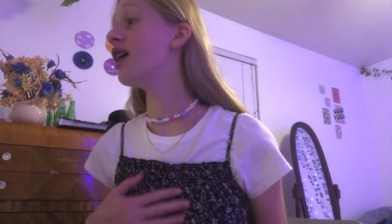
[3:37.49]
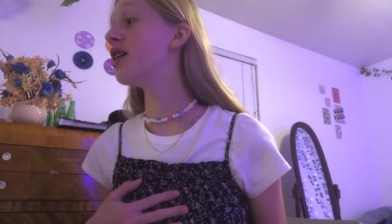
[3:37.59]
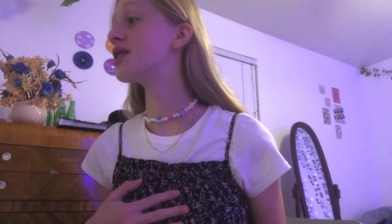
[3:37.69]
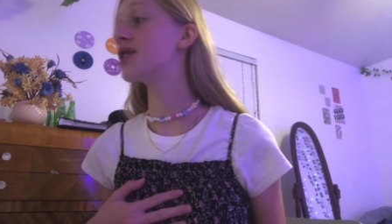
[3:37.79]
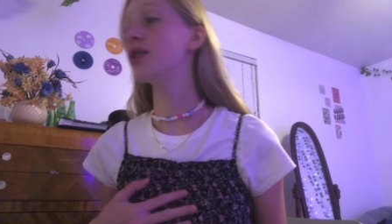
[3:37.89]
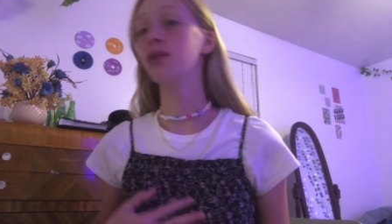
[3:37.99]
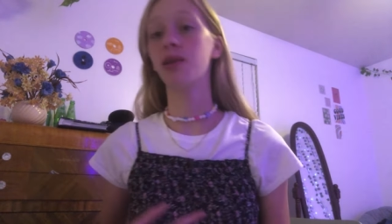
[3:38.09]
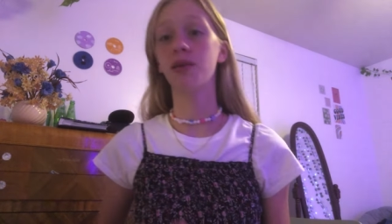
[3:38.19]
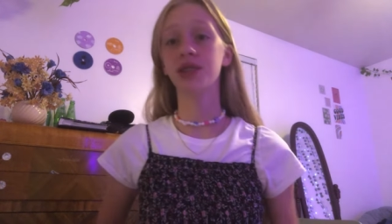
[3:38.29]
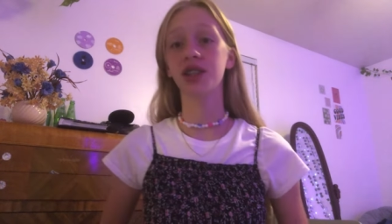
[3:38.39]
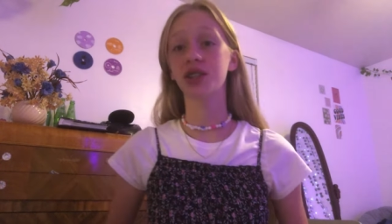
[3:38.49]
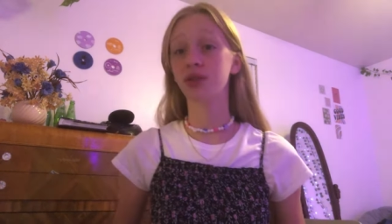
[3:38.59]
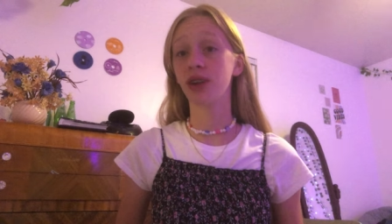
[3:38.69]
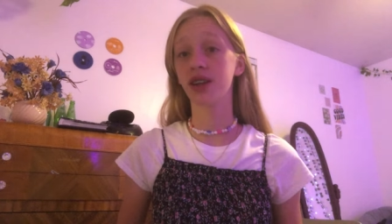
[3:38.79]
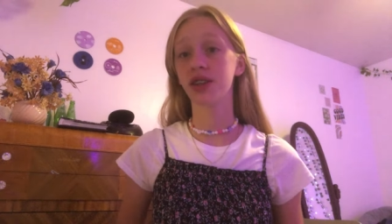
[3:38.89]
So my mom said I should
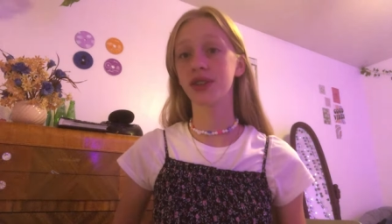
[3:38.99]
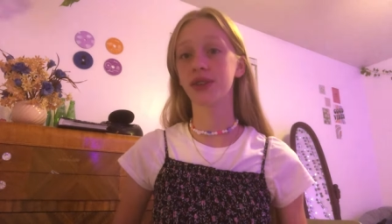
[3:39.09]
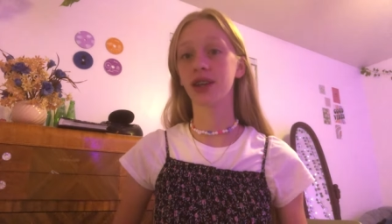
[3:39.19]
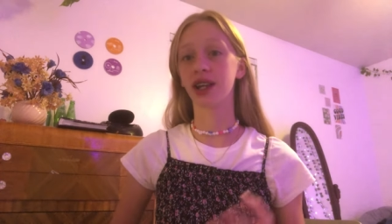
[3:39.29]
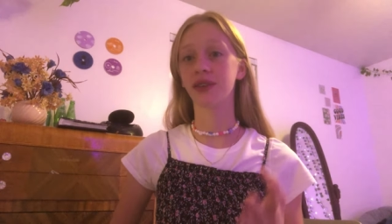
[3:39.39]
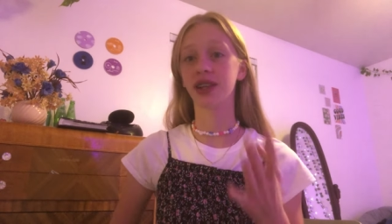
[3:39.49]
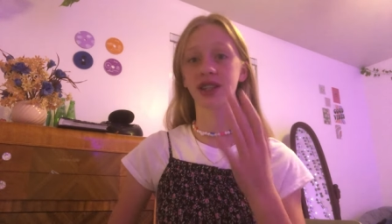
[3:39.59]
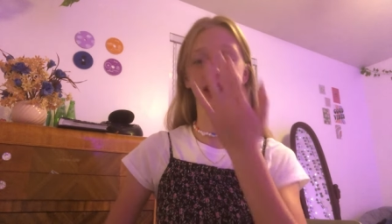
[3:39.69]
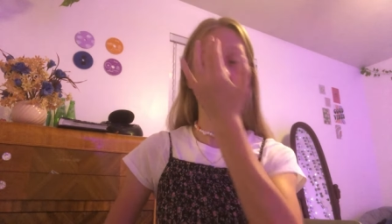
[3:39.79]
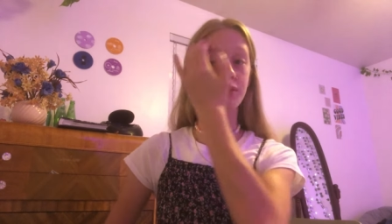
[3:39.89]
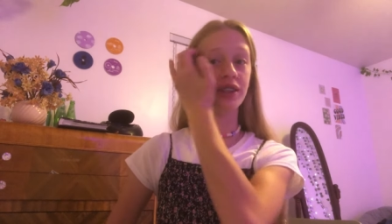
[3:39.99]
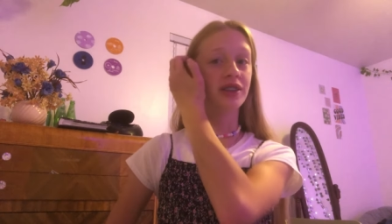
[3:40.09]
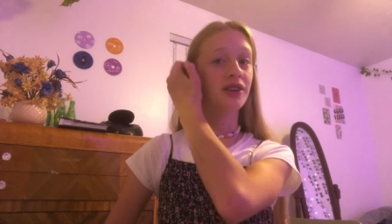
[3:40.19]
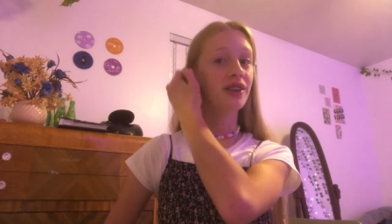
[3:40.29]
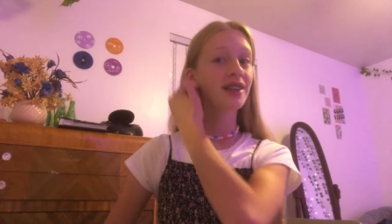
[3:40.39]
run to the store anyways to get me
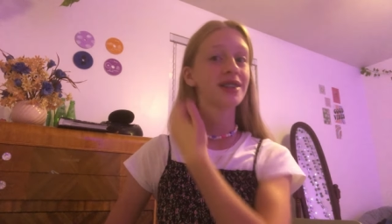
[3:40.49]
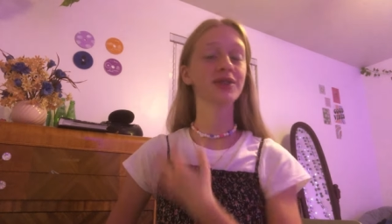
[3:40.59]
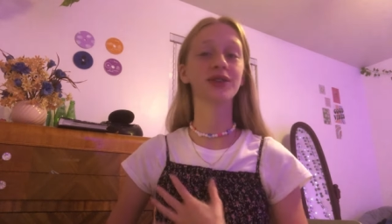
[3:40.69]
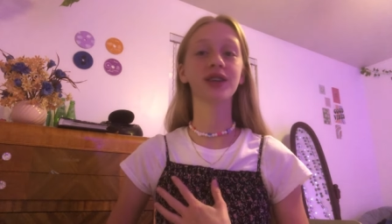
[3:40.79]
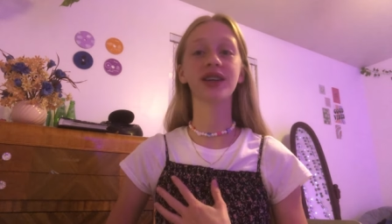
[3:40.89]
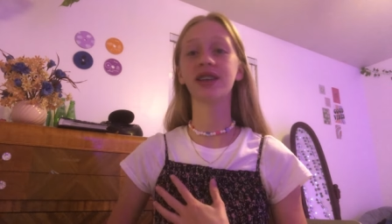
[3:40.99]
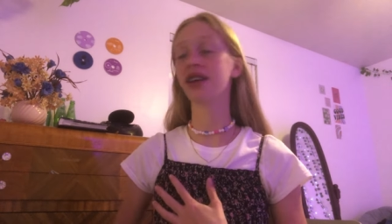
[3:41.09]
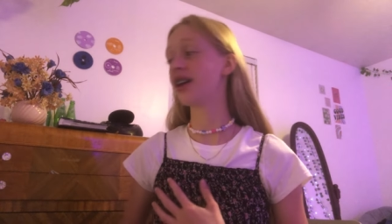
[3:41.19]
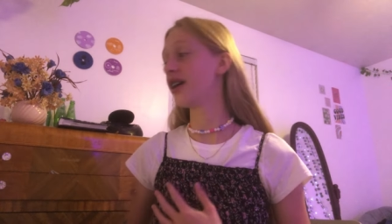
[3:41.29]
donuts for it.